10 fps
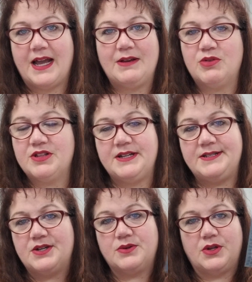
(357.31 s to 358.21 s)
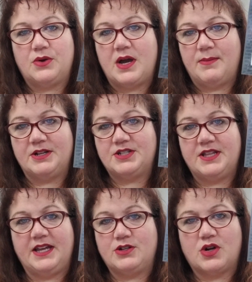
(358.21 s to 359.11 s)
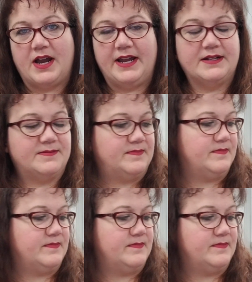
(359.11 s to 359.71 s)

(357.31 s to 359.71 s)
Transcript: I really don't know how much they try and